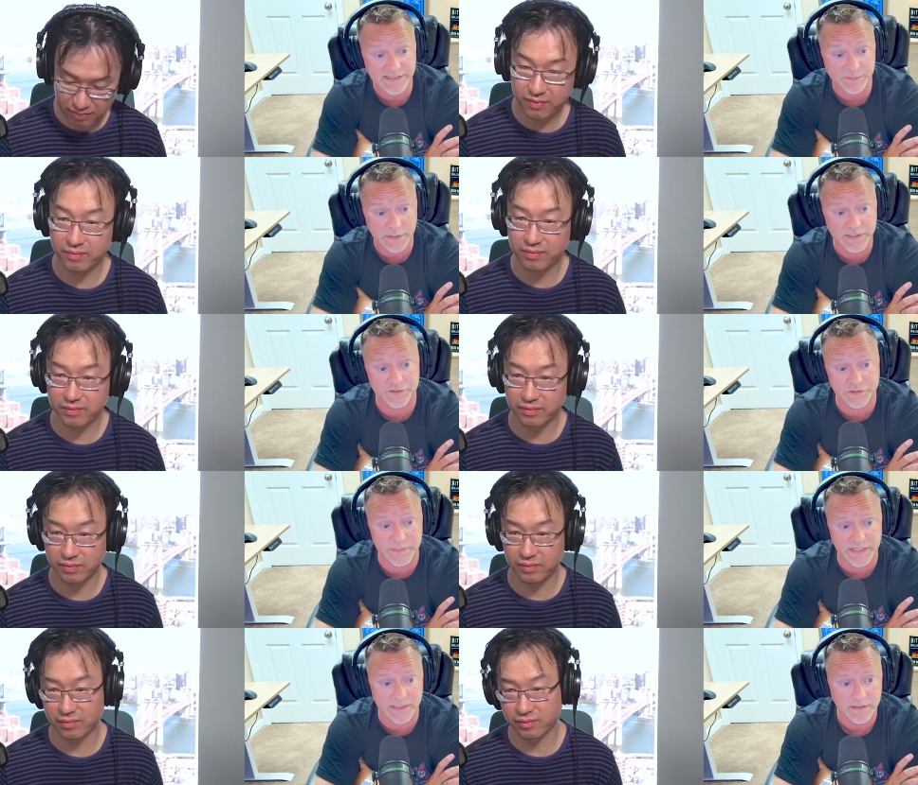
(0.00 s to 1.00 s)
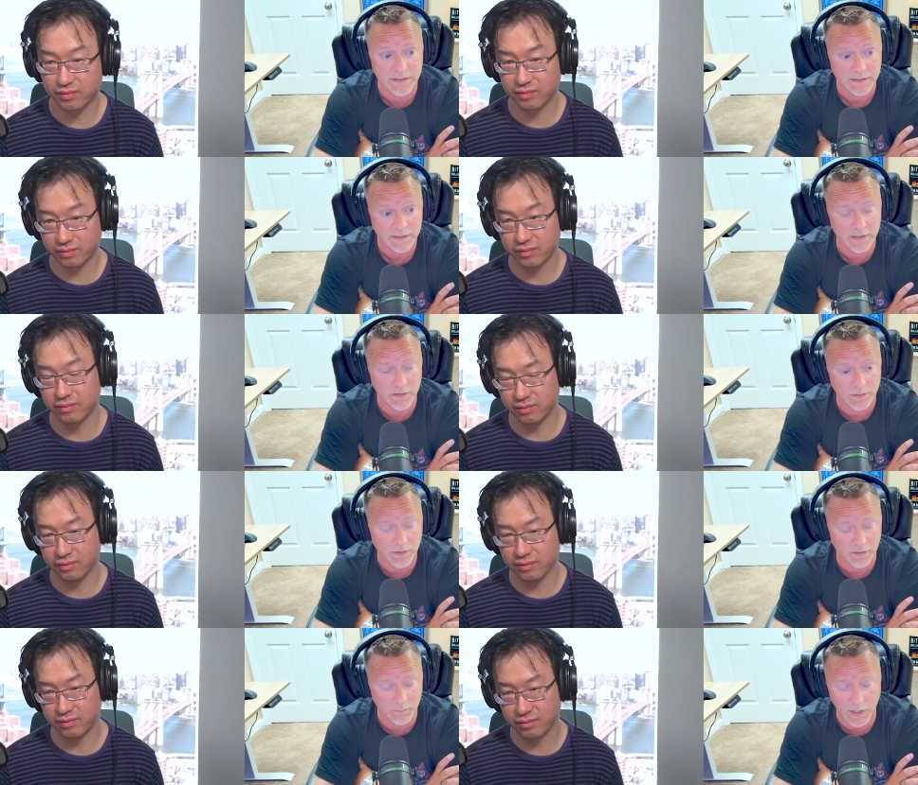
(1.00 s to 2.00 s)
Speaker 1: that's the way it should be. You know, mm
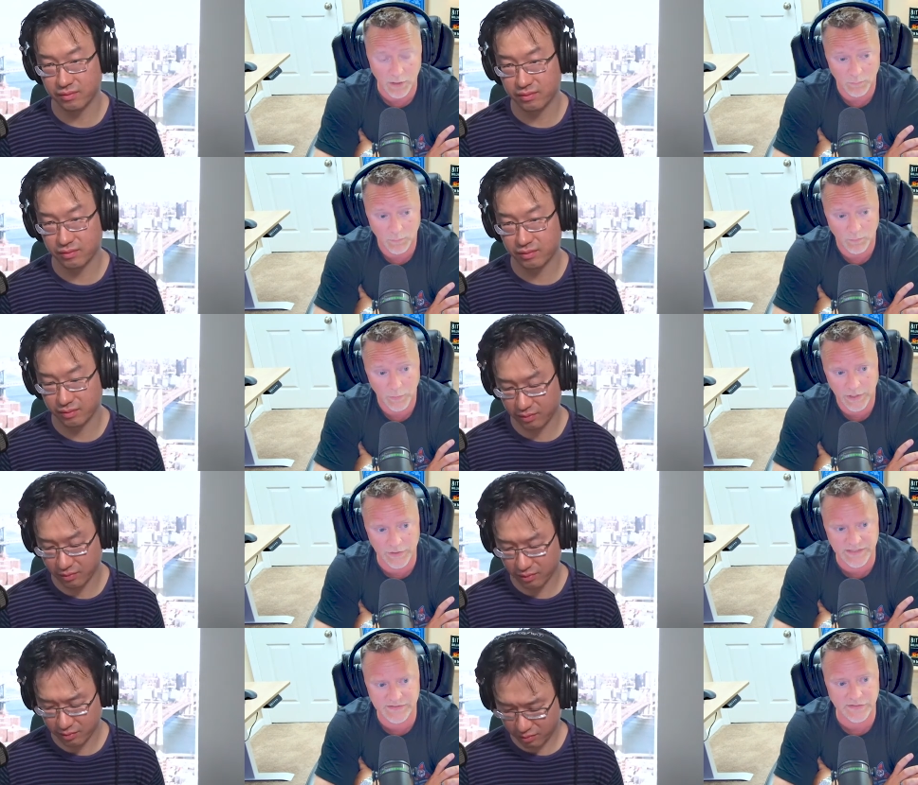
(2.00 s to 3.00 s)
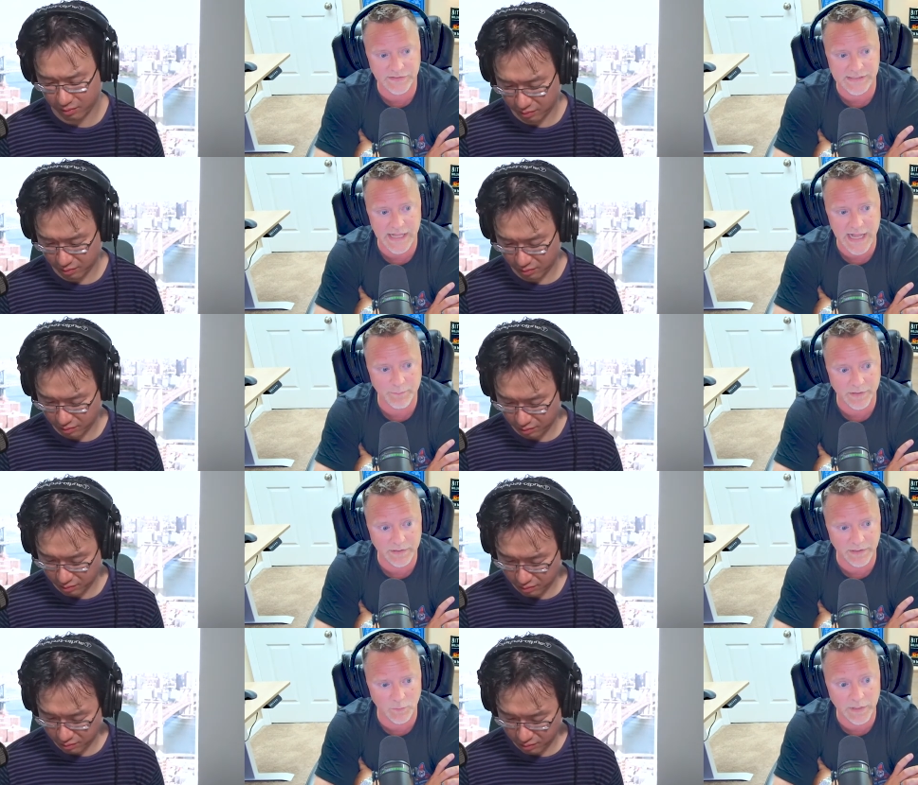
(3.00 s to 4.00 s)
-hmm. uh, we all we could easily slap. You know,